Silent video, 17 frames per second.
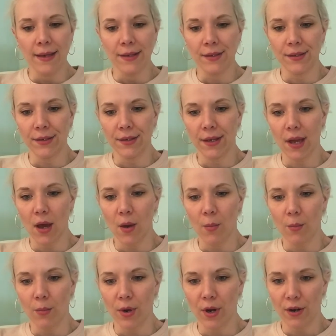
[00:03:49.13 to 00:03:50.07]

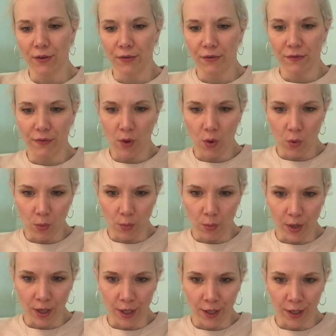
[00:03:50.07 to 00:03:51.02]
Number
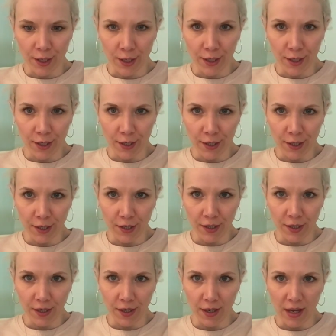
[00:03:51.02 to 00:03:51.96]
four,
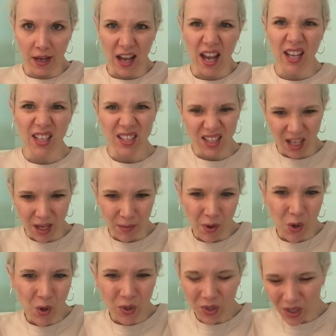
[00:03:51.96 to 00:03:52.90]
actually
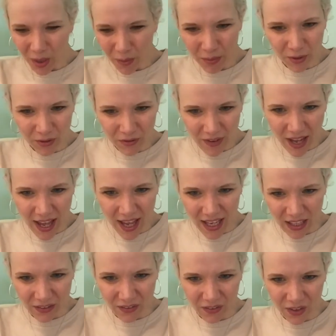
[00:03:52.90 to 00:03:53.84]
I'm on number
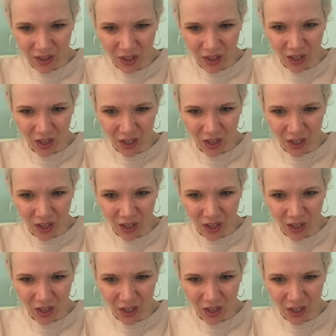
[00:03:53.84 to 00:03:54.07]
five.